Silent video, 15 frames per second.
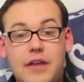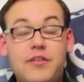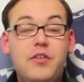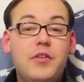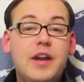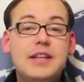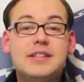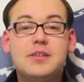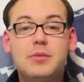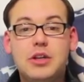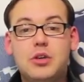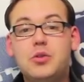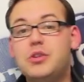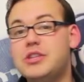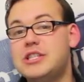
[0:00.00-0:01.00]
If you find somebody
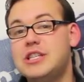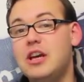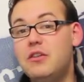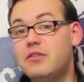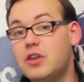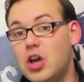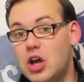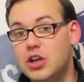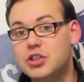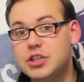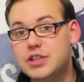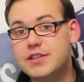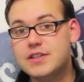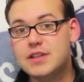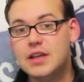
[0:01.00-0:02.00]
who is
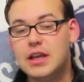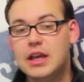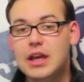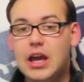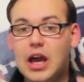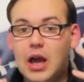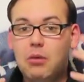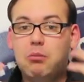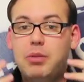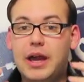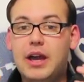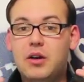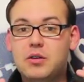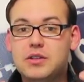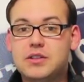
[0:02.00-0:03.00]
self-conscious
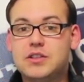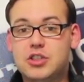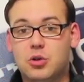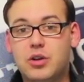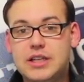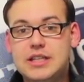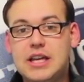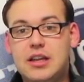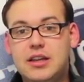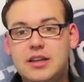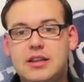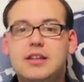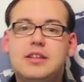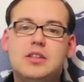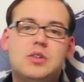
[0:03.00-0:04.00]
about
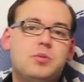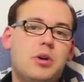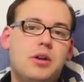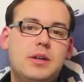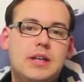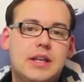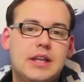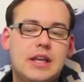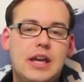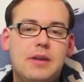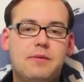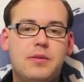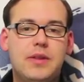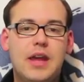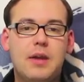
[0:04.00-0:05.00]
storytelling, then this is probably not the
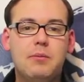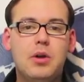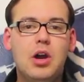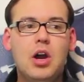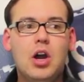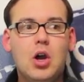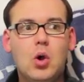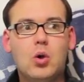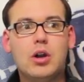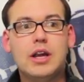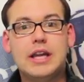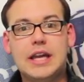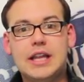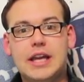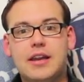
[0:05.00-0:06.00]
game for them. Or
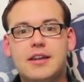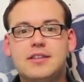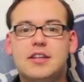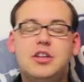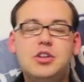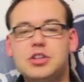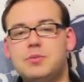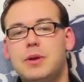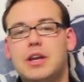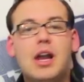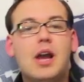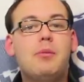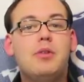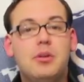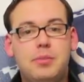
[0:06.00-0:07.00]
again, like I said, you just pick a
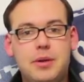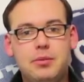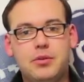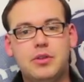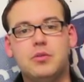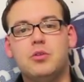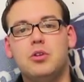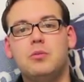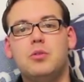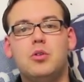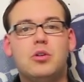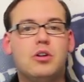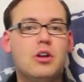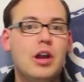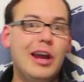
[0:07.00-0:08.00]
couple of people in the room who
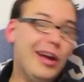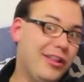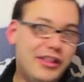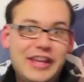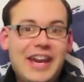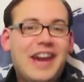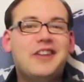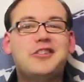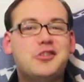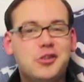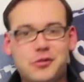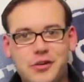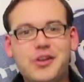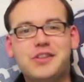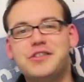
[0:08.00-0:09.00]
are the
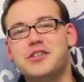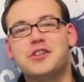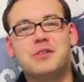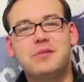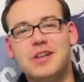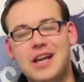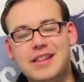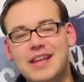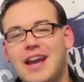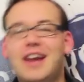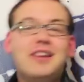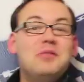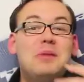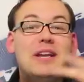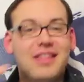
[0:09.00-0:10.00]
extroverts or something like that,
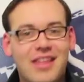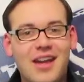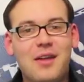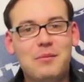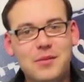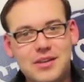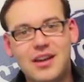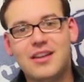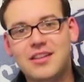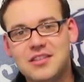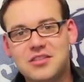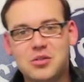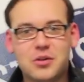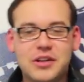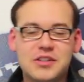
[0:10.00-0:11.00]
and you make them tell the
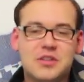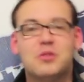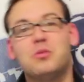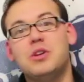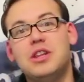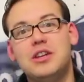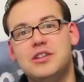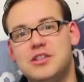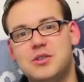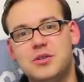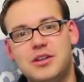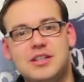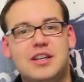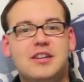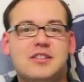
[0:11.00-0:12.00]
stories, or the really good
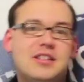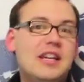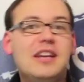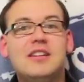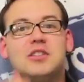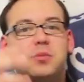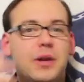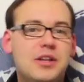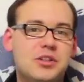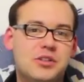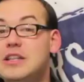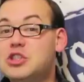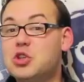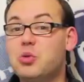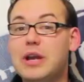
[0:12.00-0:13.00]
storytellers, the English
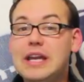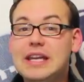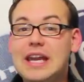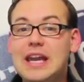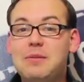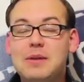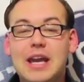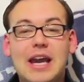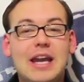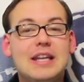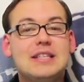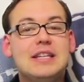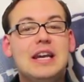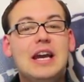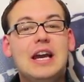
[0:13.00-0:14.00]
majors. It's a great game,
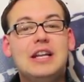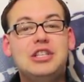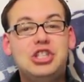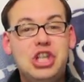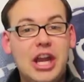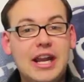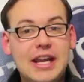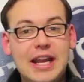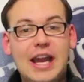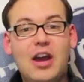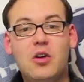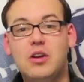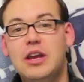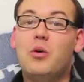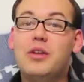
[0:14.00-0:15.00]
guys. Check it
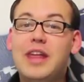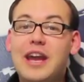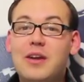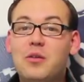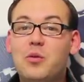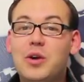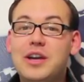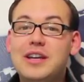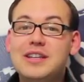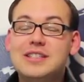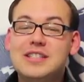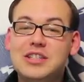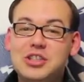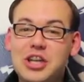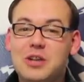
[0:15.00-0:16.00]
out. Well, that
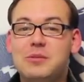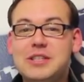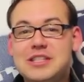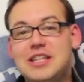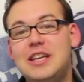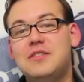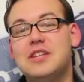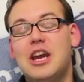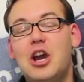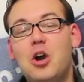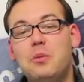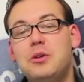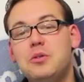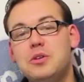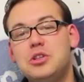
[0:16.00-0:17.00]
was Gentlemen's Thieves. I
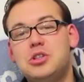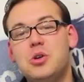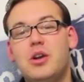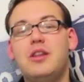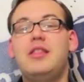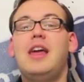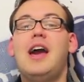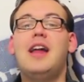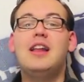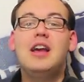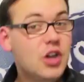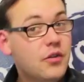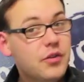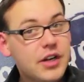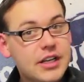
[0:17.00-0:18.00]
hope you enjoyed that.
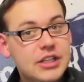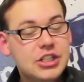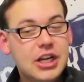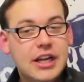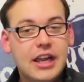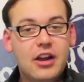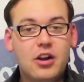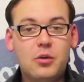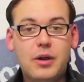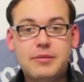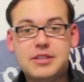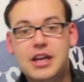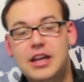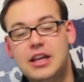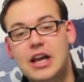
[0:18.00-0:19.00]
Don't forget to check out our
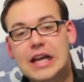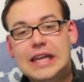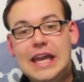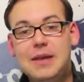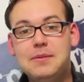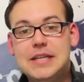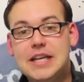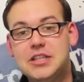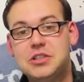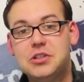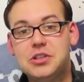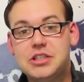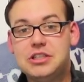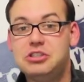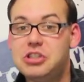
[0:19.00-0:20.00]
website at
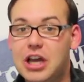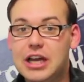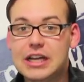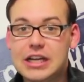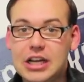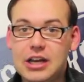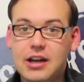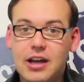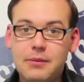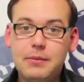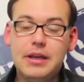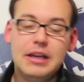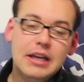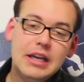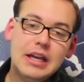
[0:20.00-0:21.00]
GotGameTesters.com.